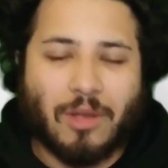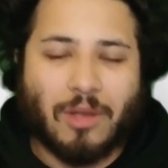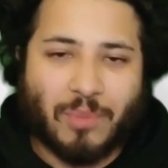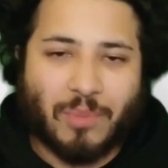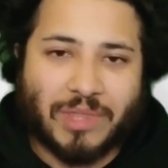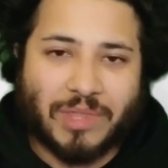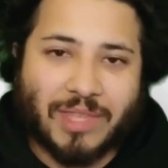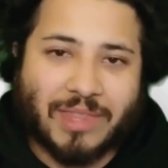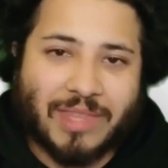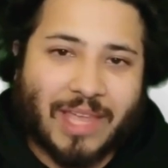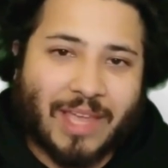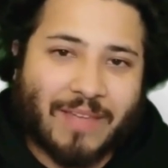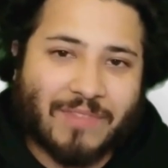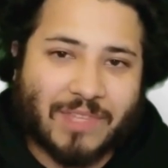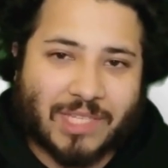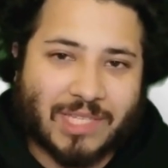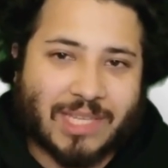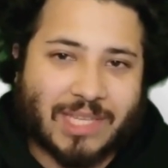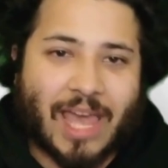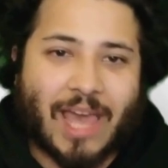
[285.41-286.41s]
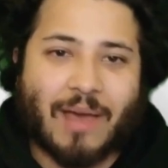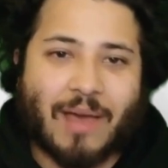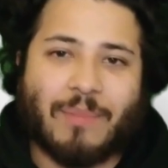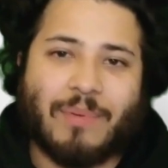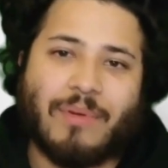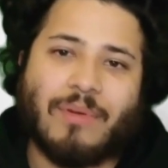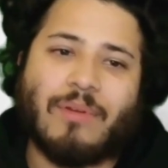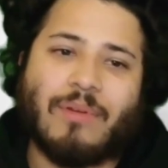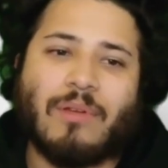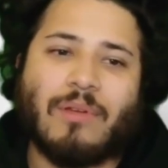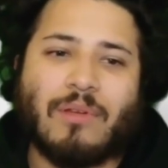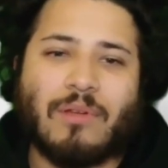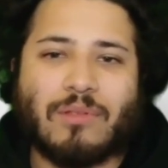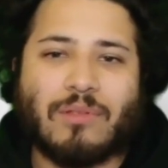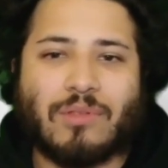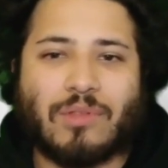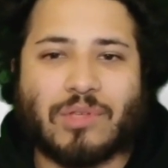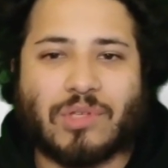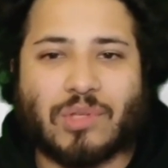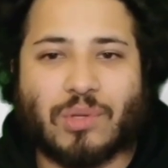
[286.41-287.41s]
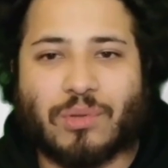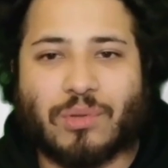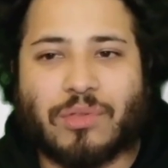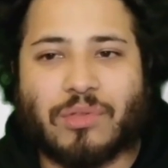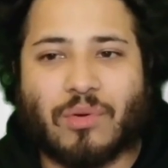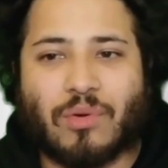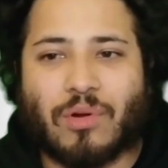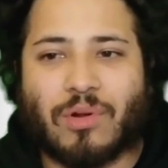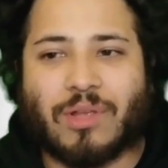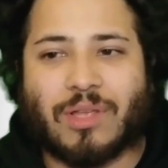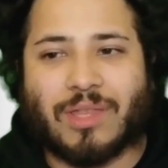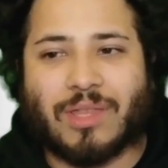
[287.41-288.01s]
But then they have to stab the Soul Thorn,